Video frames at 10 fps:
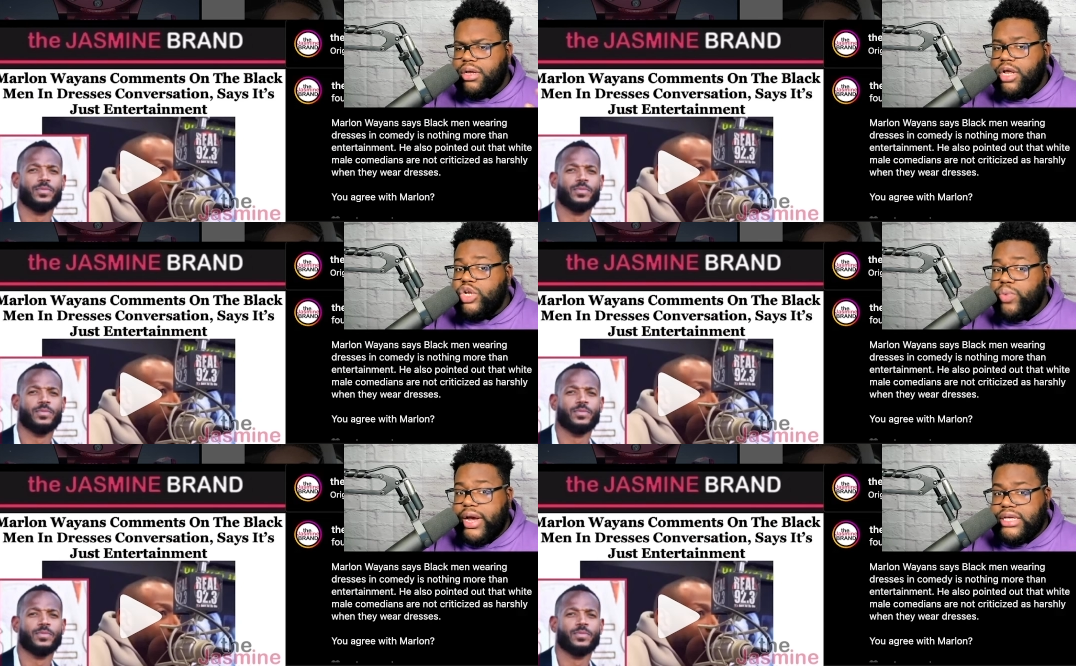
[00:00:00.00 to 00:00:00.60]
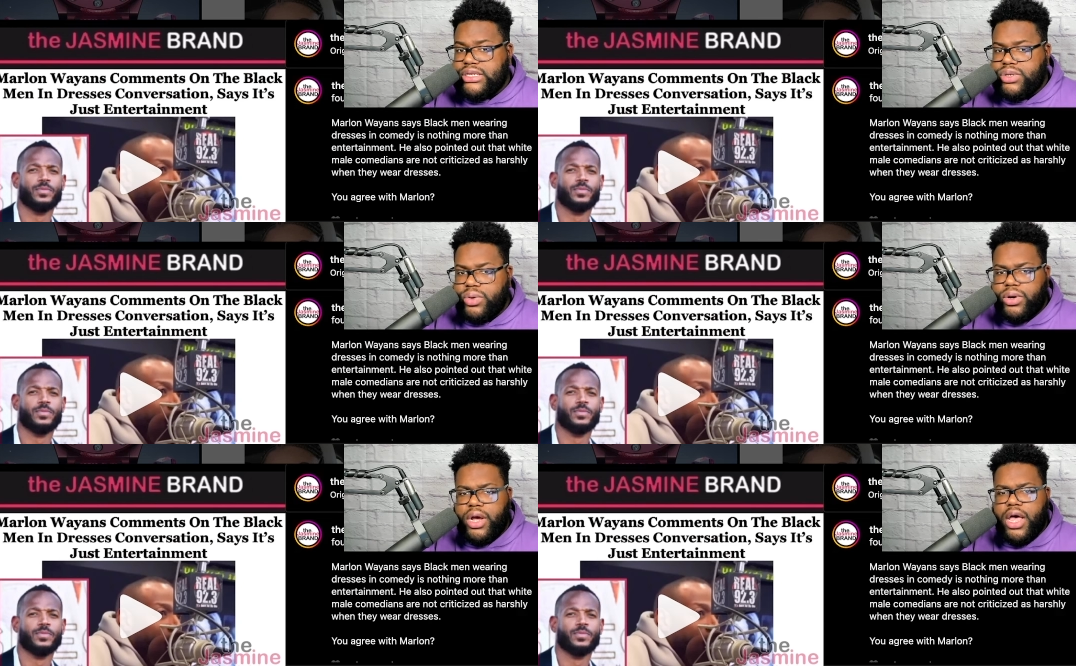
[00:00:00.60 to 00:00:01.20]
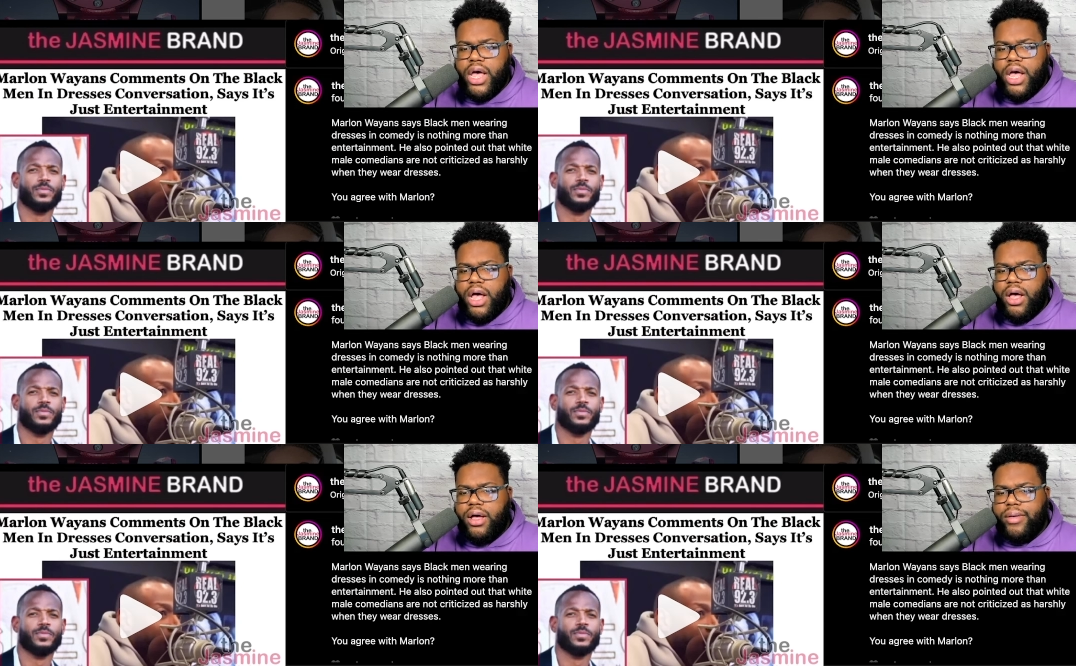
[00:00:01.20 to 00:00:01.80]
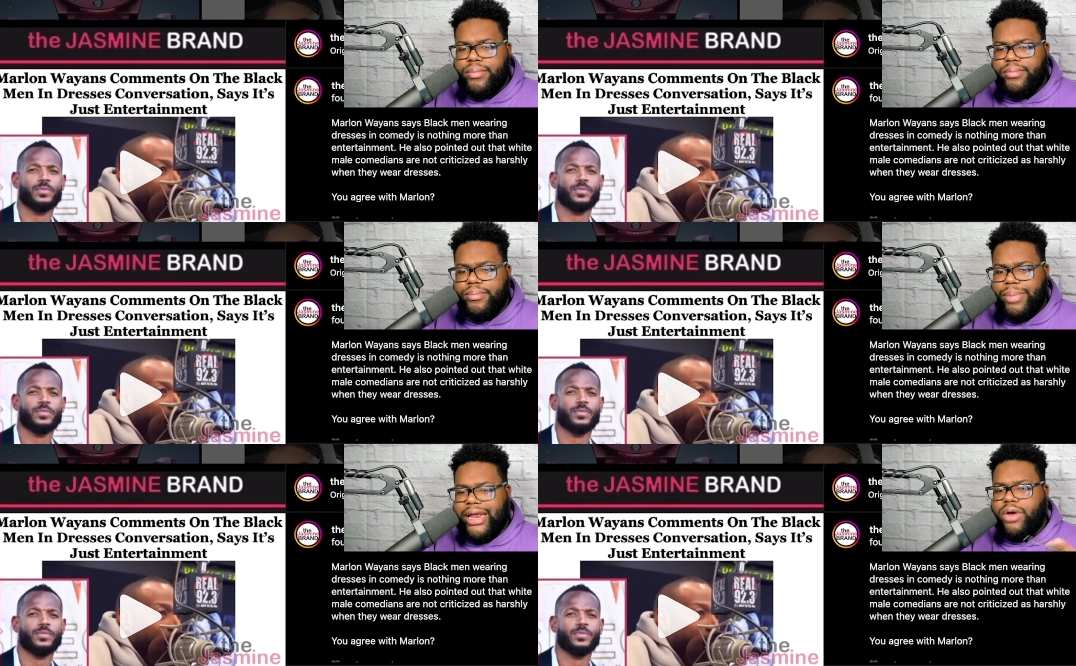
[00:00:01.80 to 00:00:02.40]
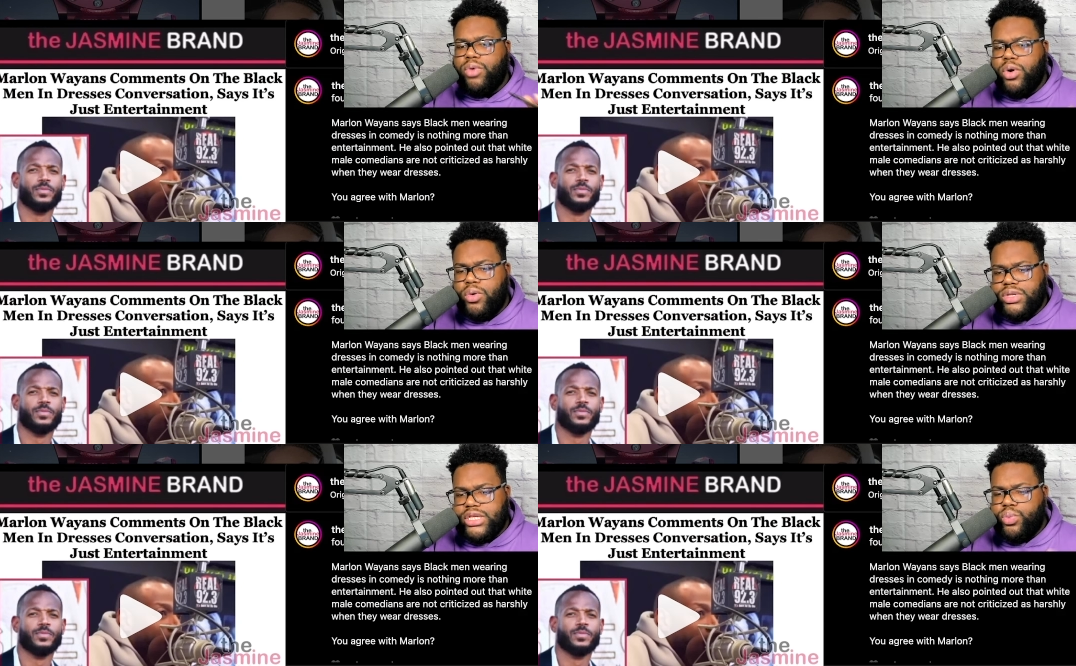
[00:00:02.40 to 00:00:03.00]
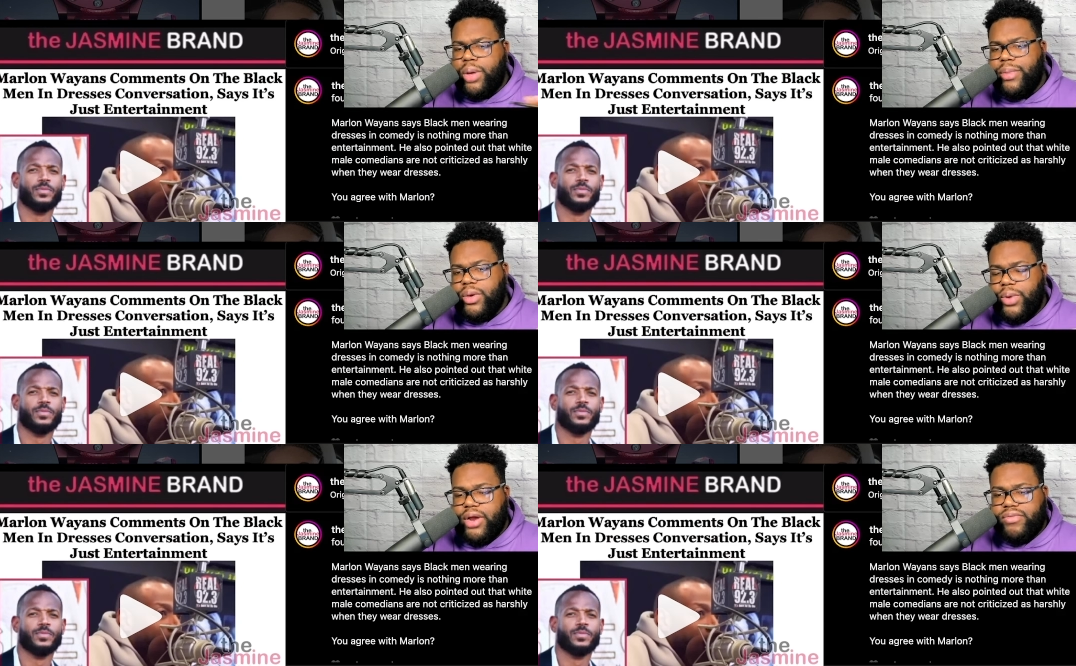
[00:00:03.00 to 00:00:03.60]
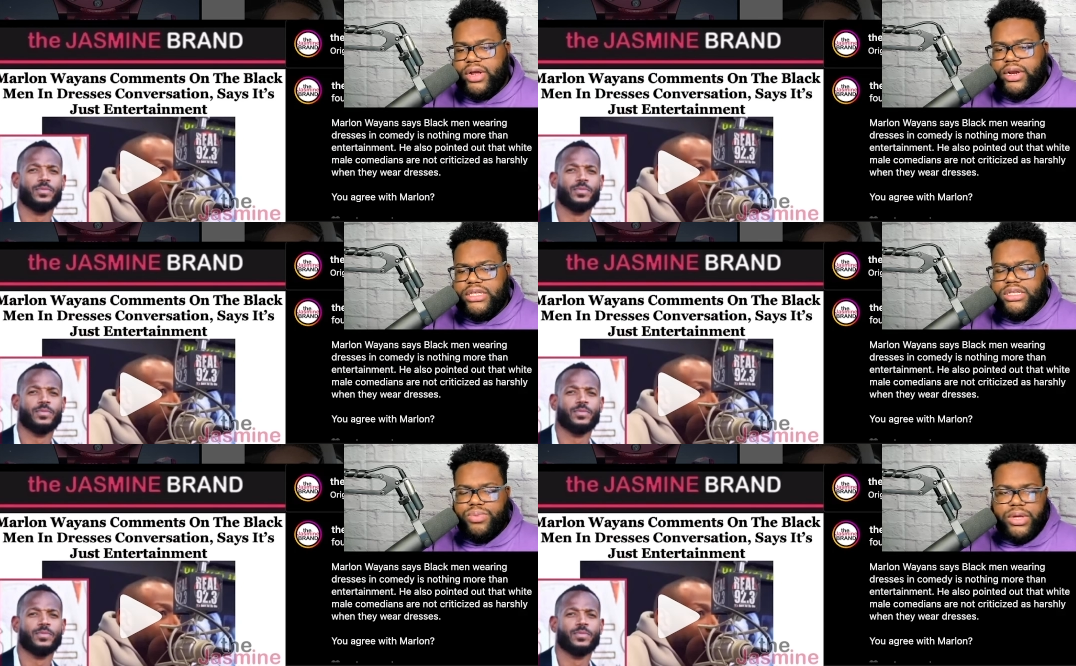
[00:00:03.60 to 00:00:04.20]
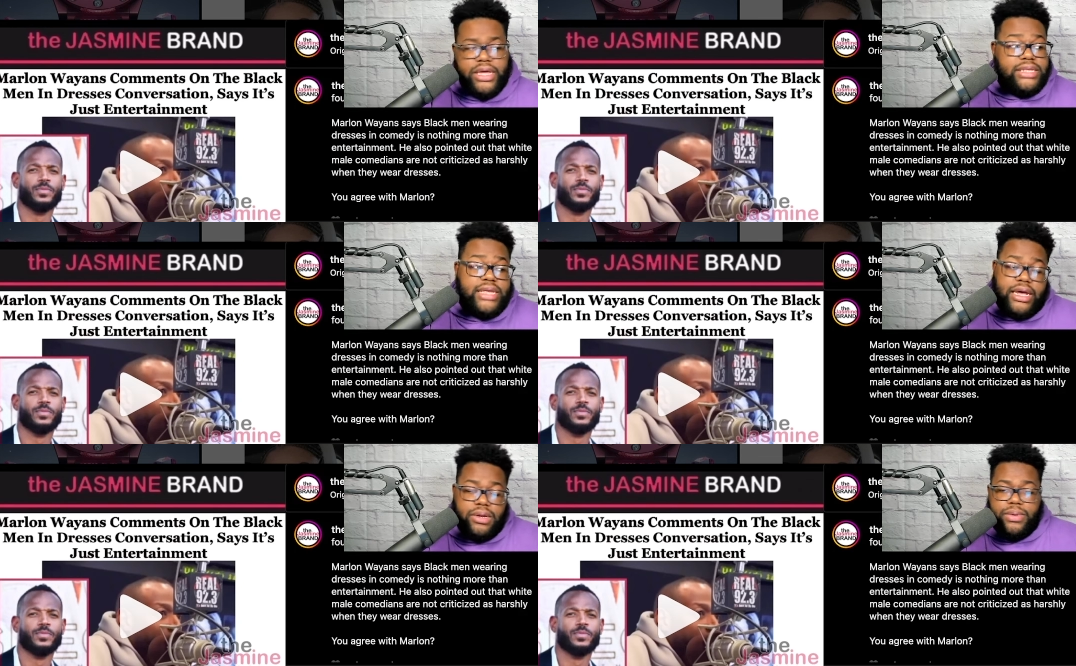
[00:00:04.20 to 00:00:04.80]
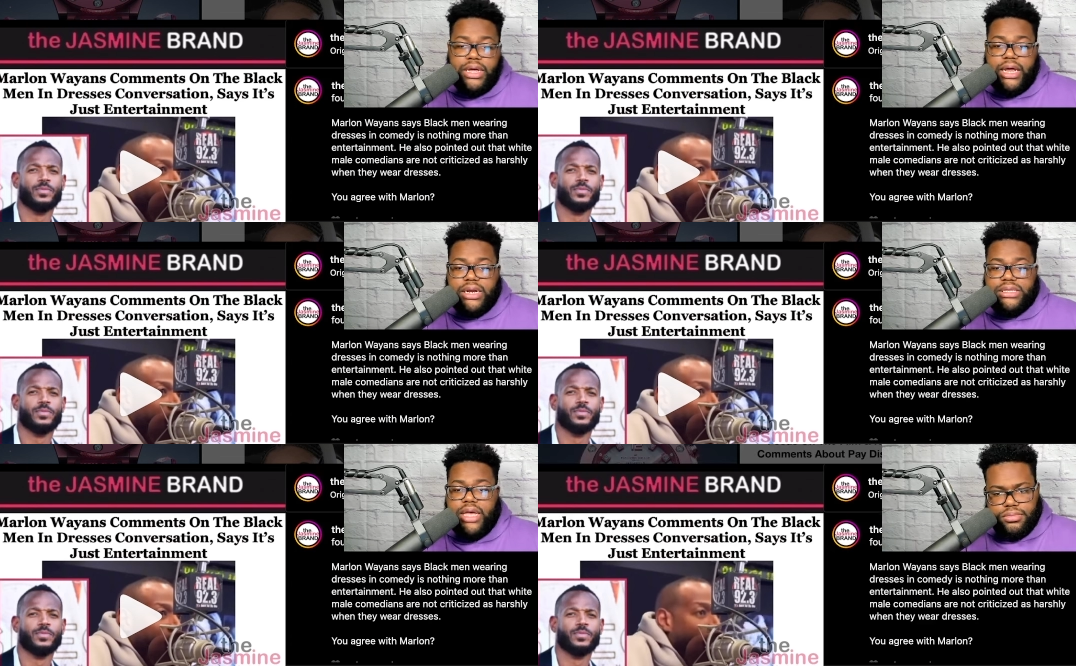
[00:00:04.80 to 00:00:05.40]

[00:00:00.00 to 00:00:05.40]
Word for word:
Speaker 1: a dress or um, playing roles as women or whatever. And this is what exactly what he had to say. I'm